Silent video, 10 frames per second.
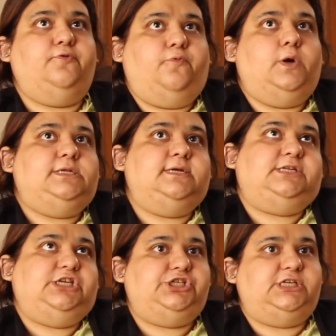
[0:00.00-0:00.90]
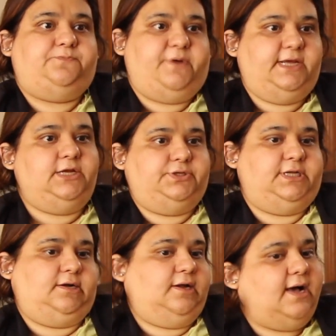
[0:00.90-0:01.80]
what the teacher is bringing to
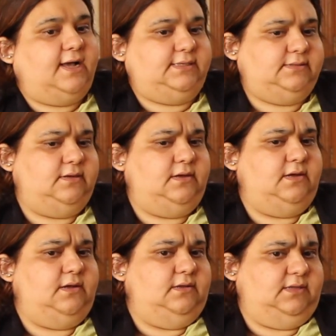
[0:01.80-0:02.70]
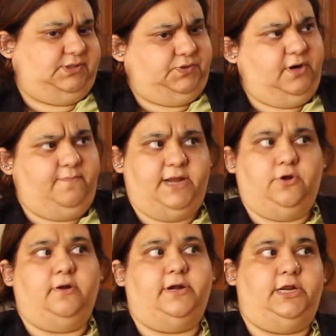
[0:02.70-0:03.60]
the class, the student might
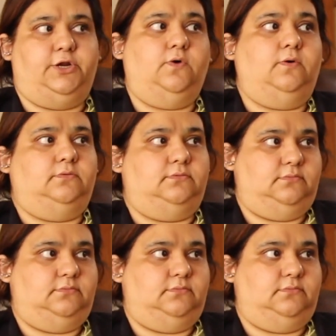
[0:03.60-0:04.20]
already know.